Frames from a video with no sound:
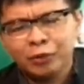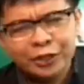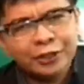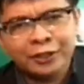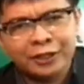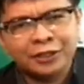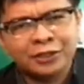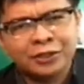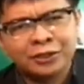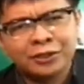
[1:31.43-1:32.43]
greediness
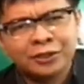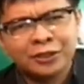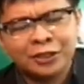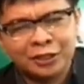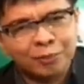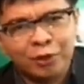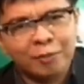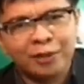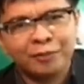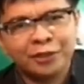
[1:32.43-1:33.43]
is a
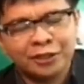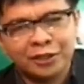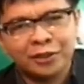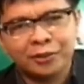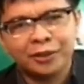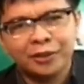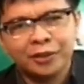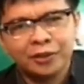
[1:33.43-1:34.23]
problem in this country.